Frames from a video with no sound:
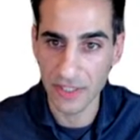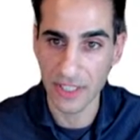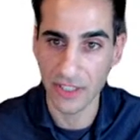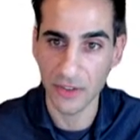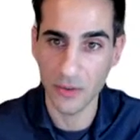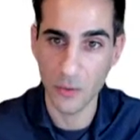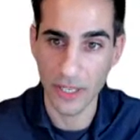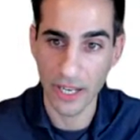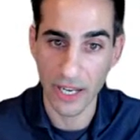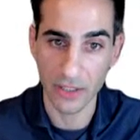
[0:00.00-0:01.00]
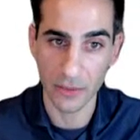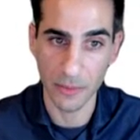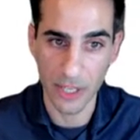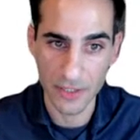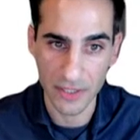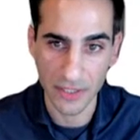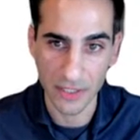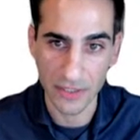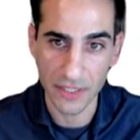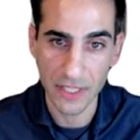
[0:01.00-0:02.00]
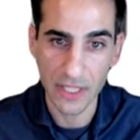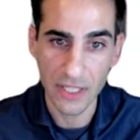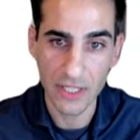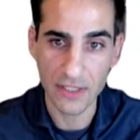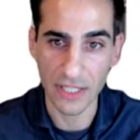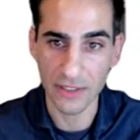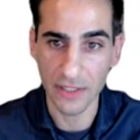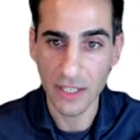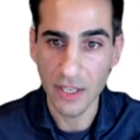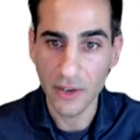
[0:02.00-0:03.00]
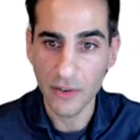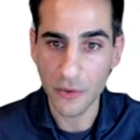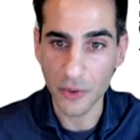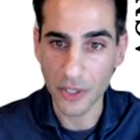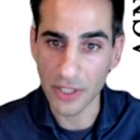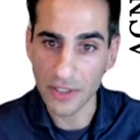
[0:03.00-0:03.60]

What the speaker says: and at quite high luminosities is that for